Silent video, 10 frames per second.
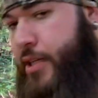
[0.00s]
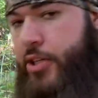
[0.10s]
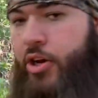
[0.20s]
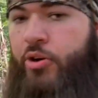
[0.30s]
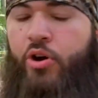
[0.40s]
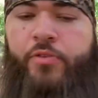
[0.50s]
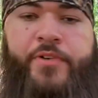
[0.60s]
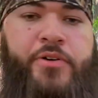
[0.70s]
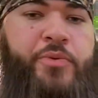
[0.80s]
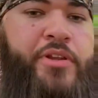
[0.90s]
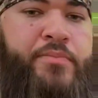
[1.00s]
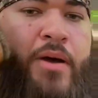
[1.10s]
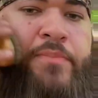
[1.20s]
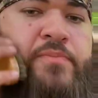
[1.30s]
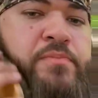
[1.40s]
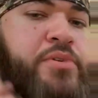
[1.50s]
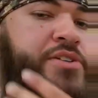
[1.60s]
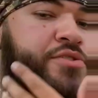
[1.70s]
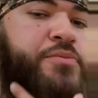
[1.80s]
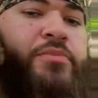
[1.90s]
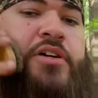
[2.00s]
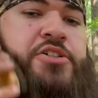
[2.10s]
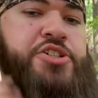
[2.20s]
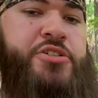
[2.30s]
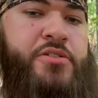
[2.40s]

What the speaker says: to go over with my bristle brush